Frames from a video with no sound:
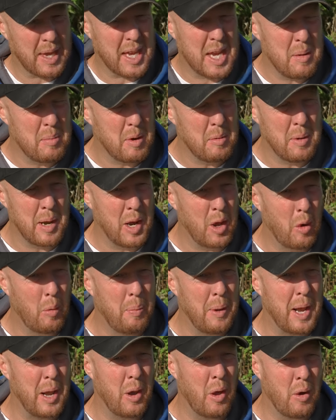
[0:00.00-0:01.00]
keeping them a little
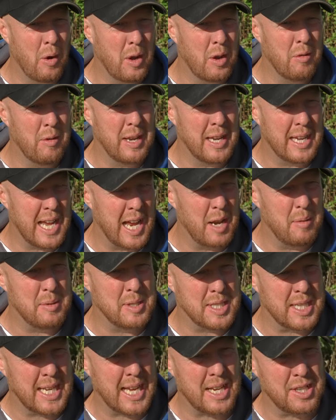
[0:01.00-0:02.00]
bit longer and getting them
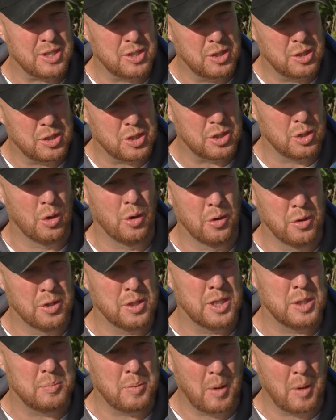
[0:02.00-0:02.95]
into casters, sawdust is